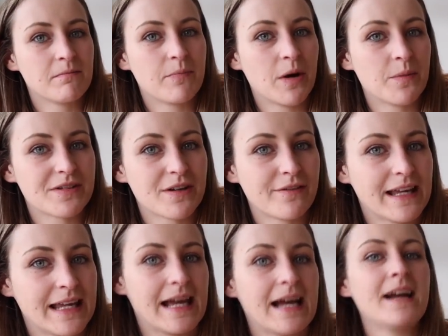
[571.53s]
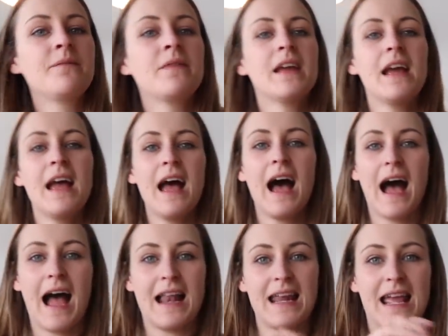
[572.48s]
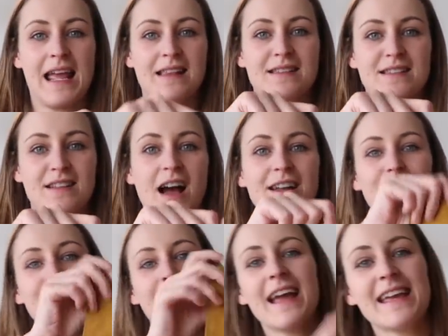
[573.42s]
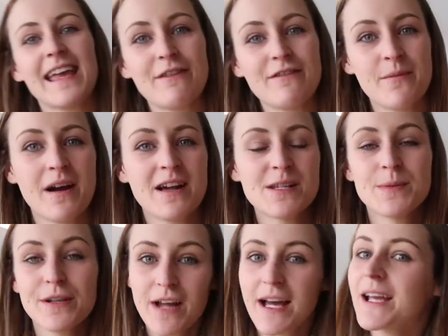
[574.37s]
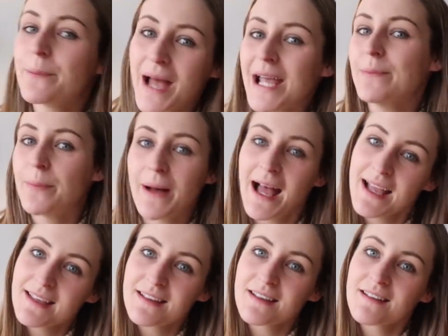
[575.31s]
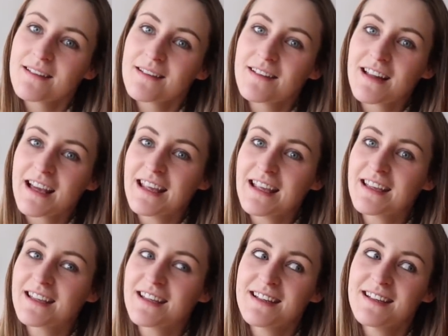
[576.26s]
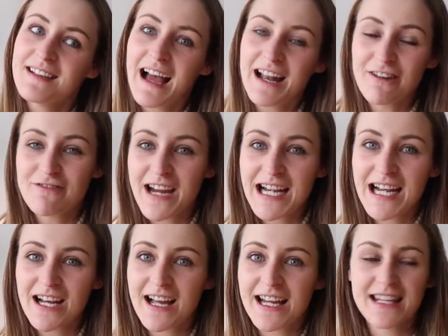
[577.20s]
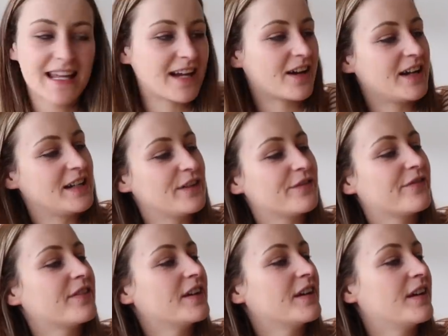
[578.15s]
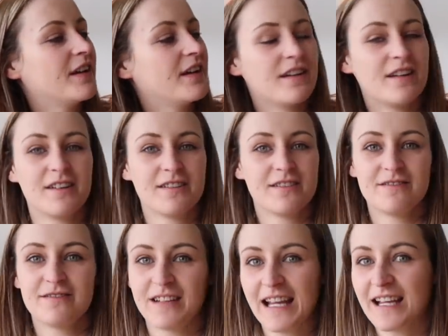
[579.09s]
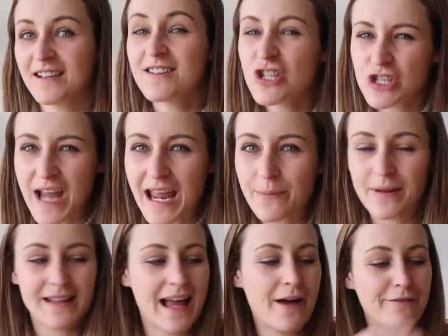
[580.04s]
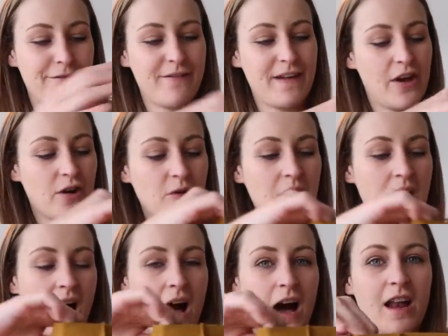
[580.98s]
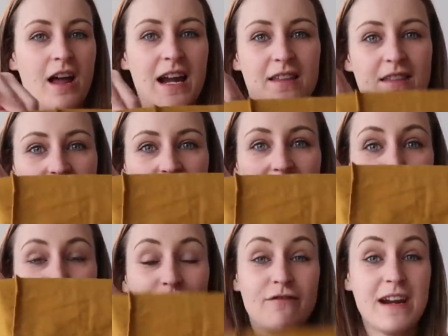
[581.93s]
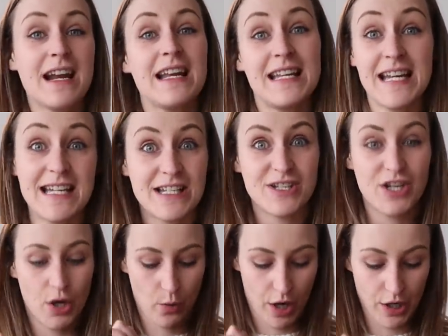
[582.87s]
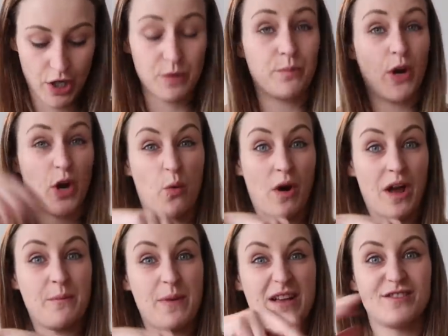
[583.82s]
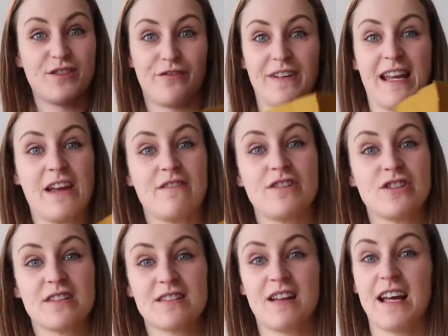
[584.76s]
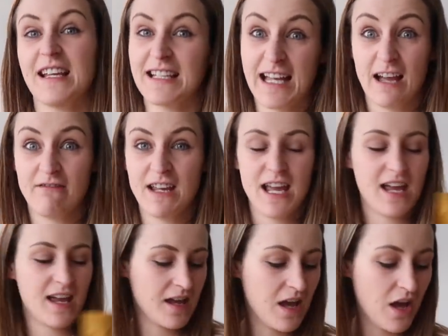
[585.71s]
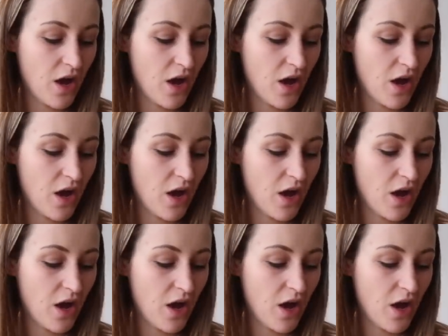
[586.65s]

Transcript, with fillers: pops off here. And it's kind of like, it reminds me of like a paper bag, like, and I really like that kind of like shape and that feel. I like that if I really needed to, I could put quite a bit of stuff in here and just like carry it.